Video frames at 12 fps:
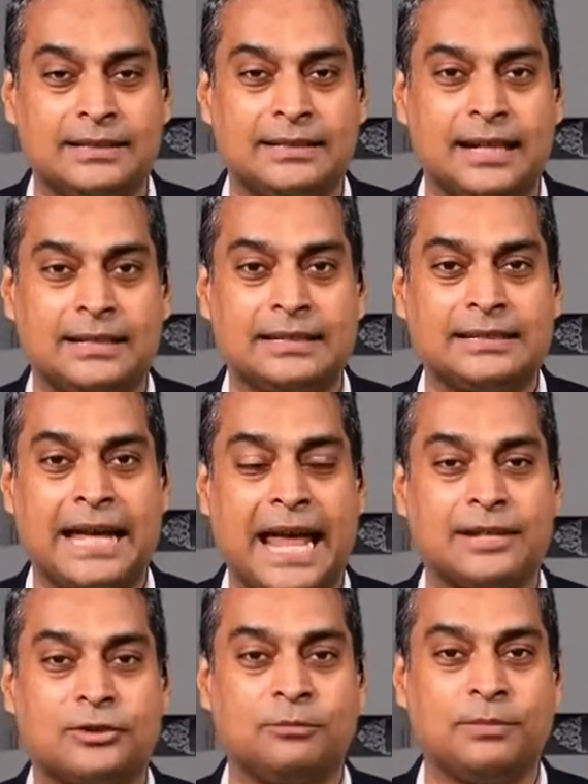status
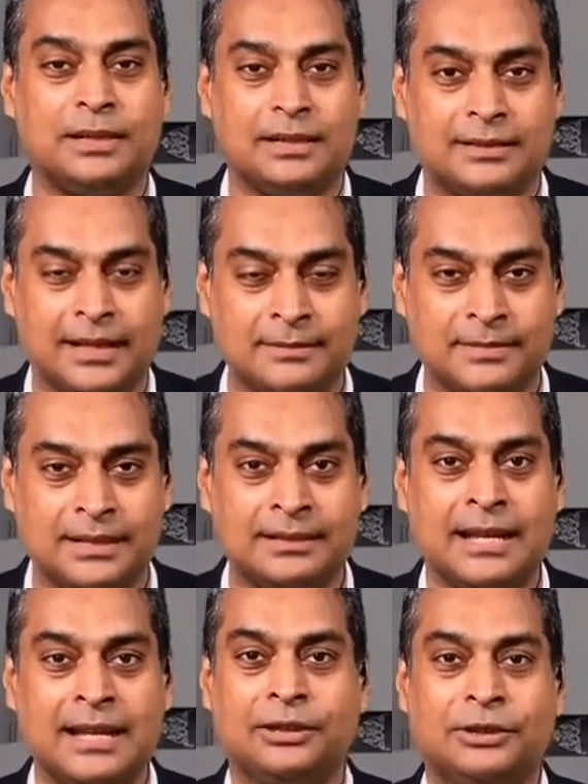has to be determined
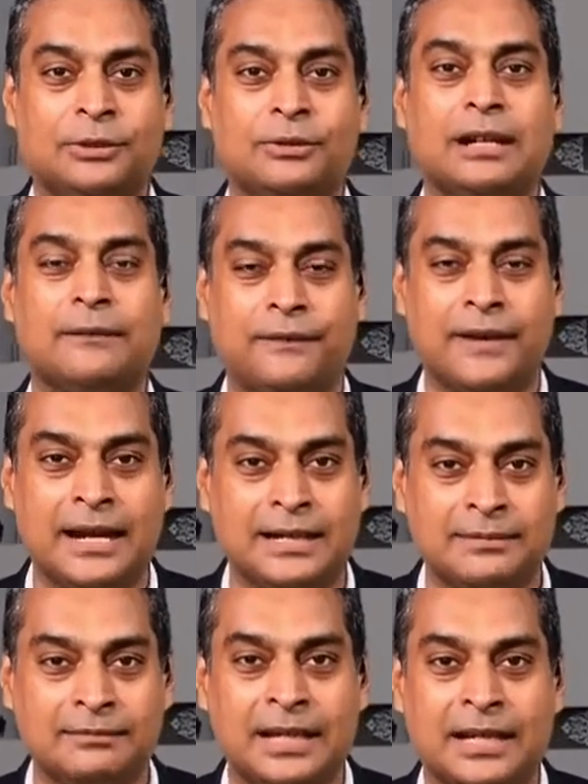through a
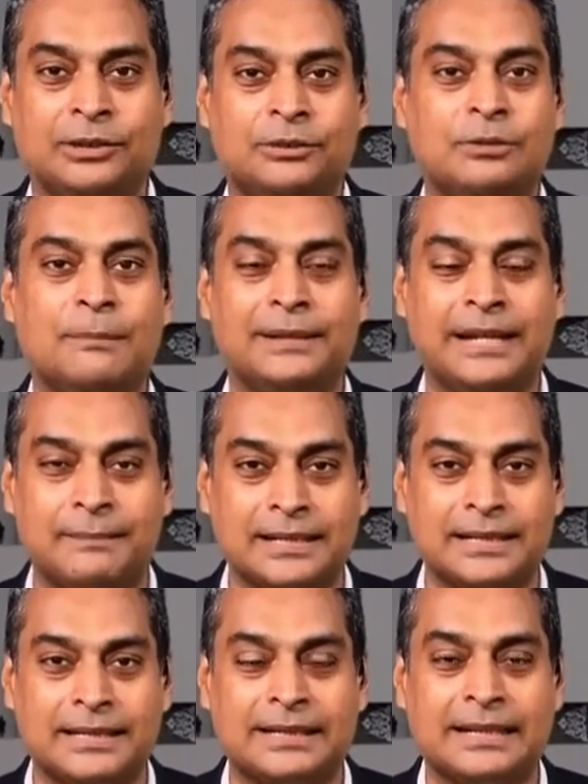referendum, through a
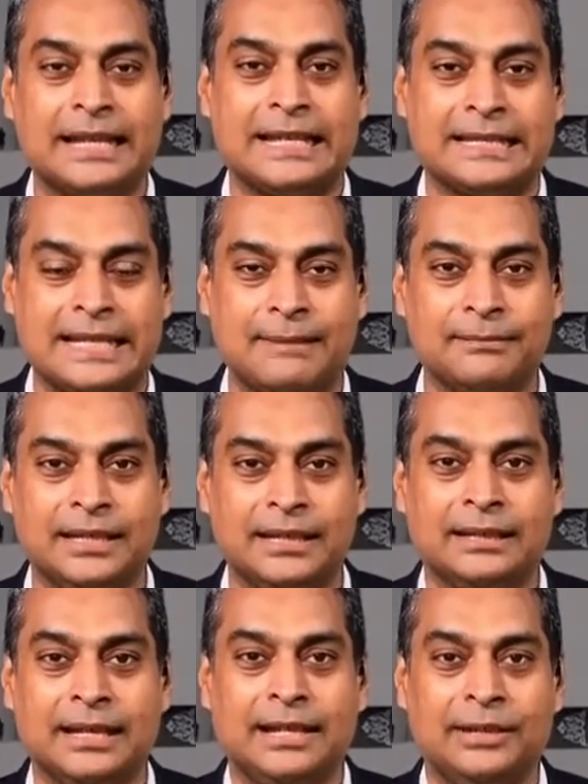plebiscite,
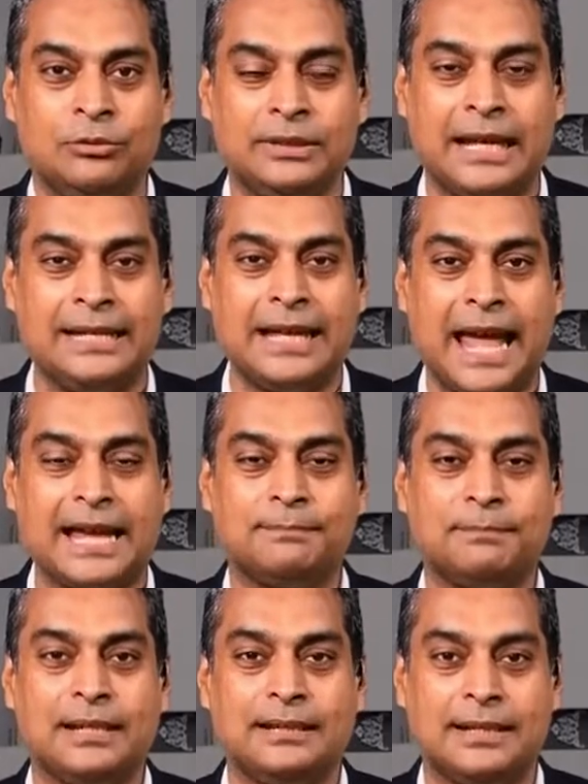something New Delhi has
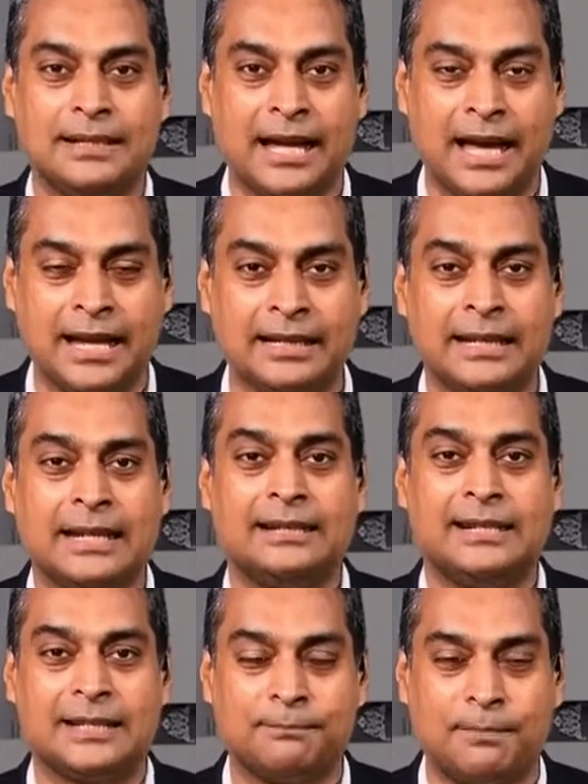been denying,
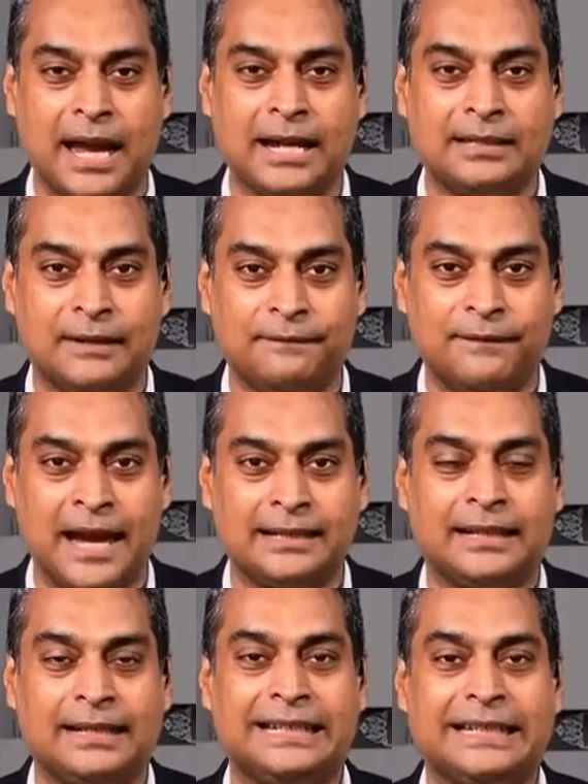despite the fact
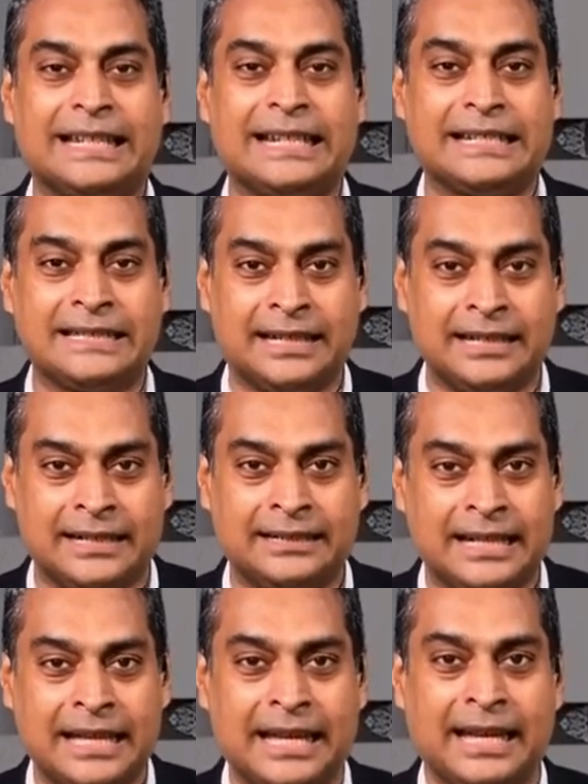that it conceded
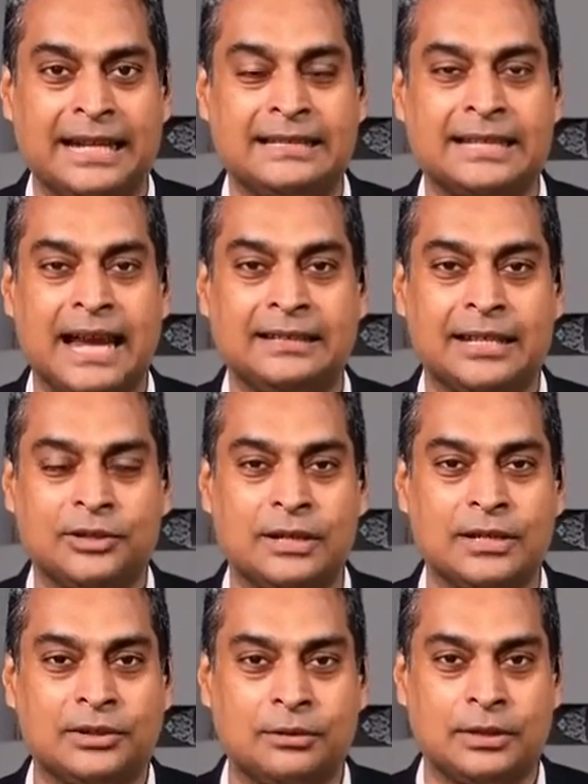it inside the
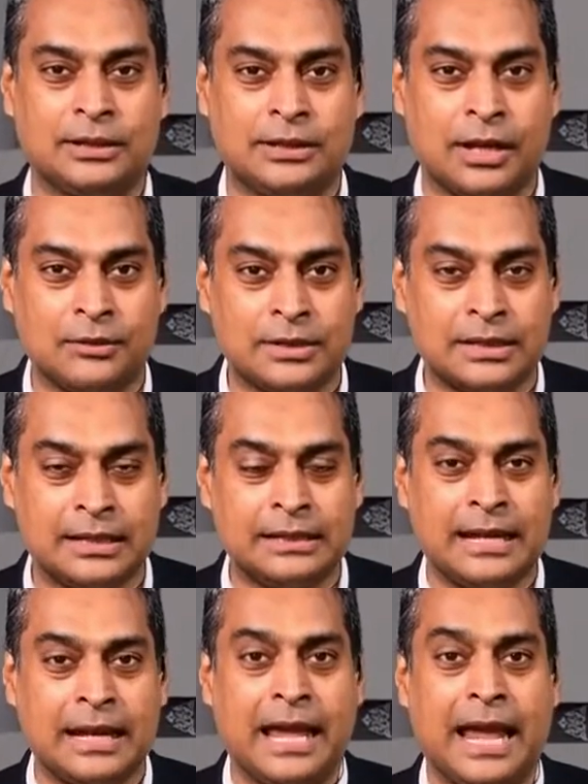UN Security Council,
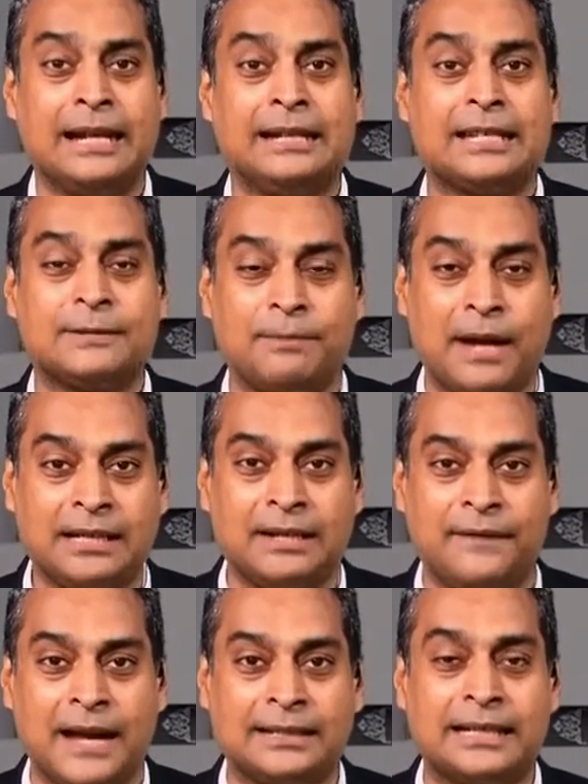and despite the
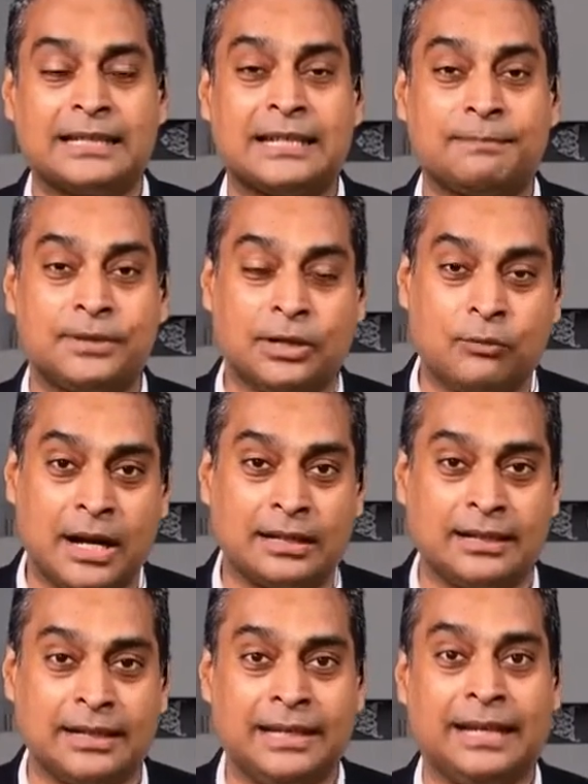fact that
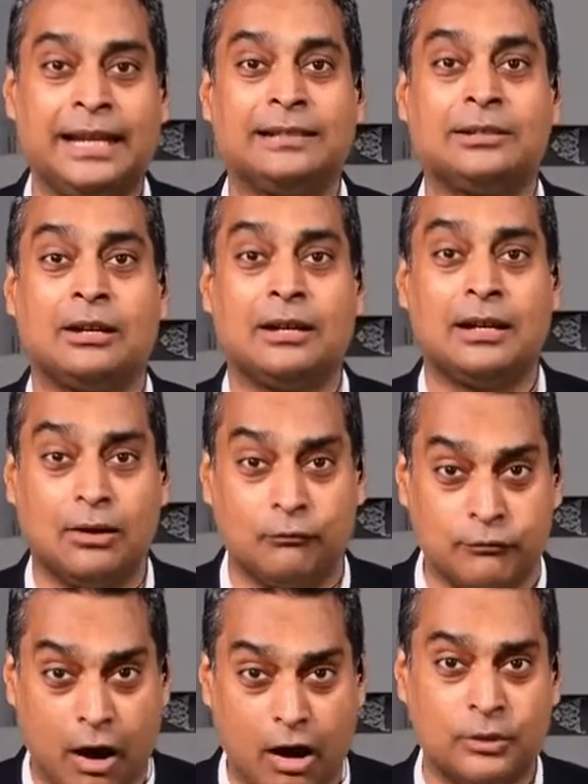subsequently it
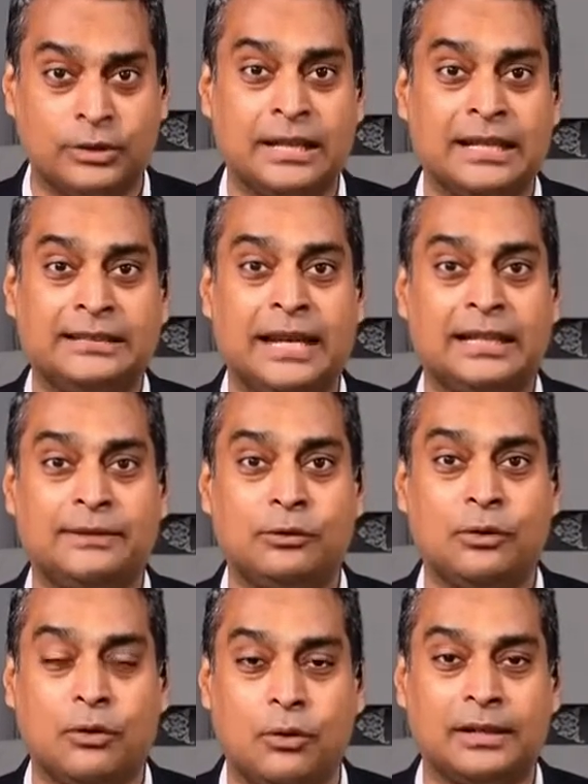vowed that it would
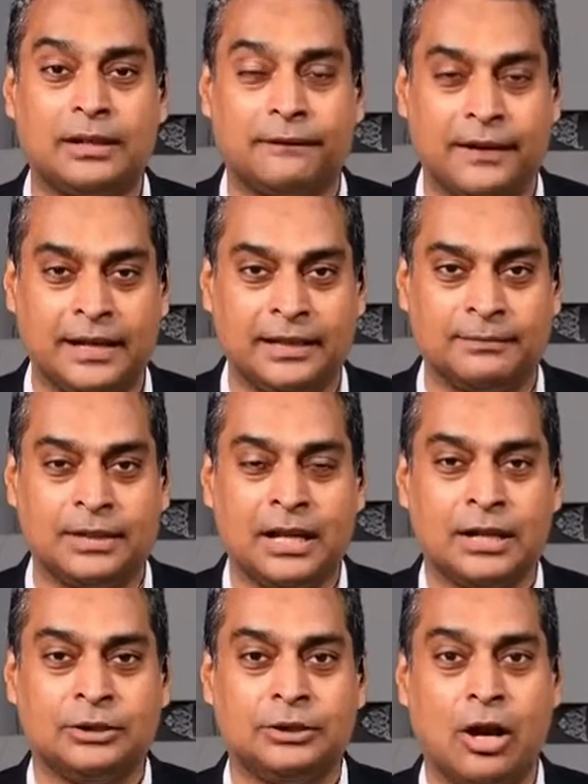hold referendum.
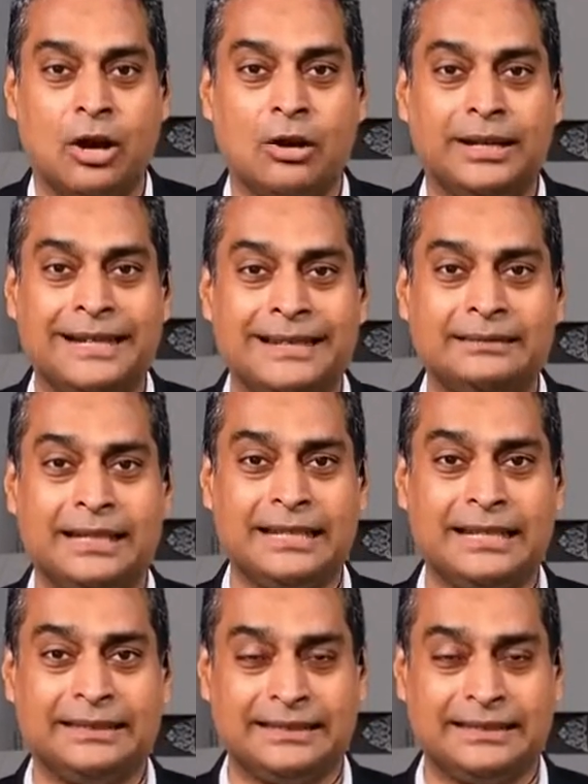Now, in